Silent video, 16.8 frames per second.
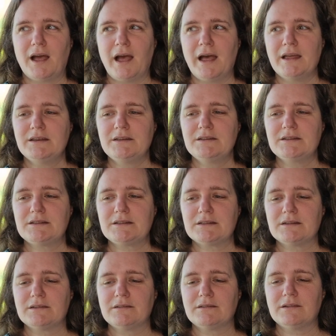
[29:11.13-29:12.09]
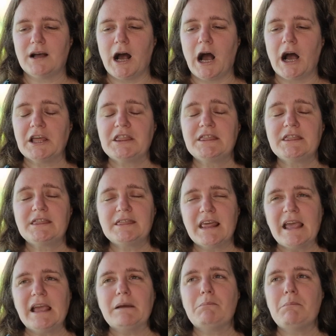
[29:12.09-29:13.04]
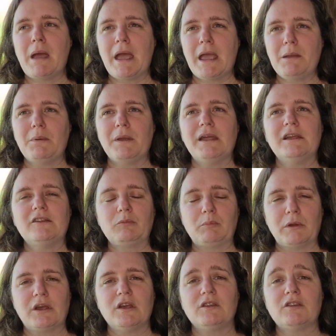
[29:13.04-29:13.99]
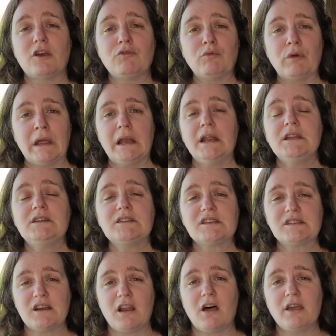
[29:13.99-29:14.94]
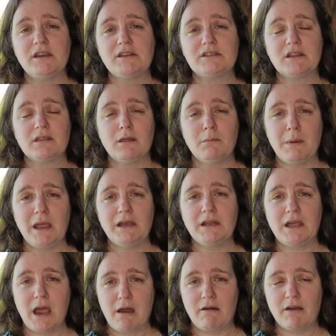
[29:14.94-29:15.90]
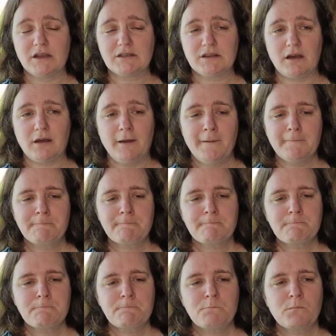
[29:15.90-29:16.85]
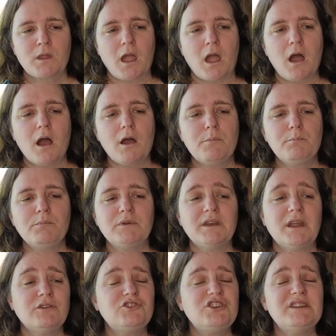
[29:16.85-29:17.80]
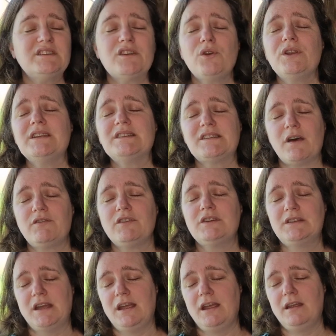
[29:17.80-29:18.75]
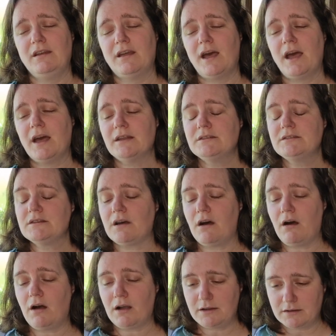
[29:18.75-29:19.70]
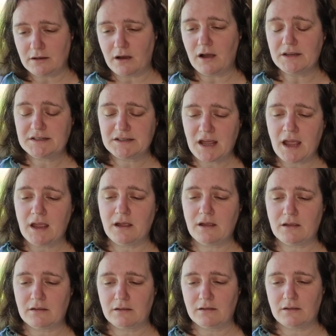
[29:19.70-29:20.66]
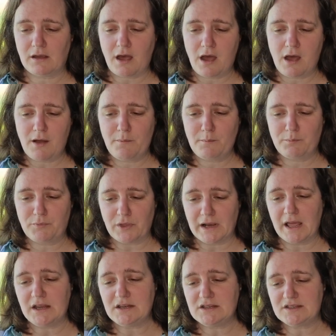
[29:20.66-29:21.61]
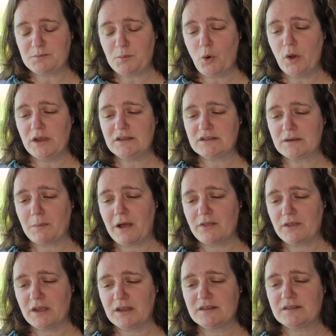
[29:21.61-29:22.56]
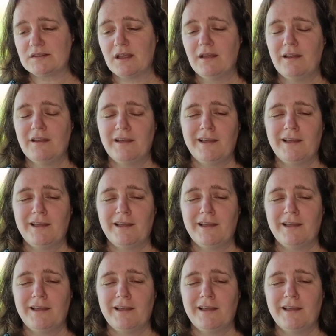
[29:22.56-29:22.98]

And think maybe it's because I really disliked the main character. Um, now, she's only 17, and I, I take um, the lady's point about this.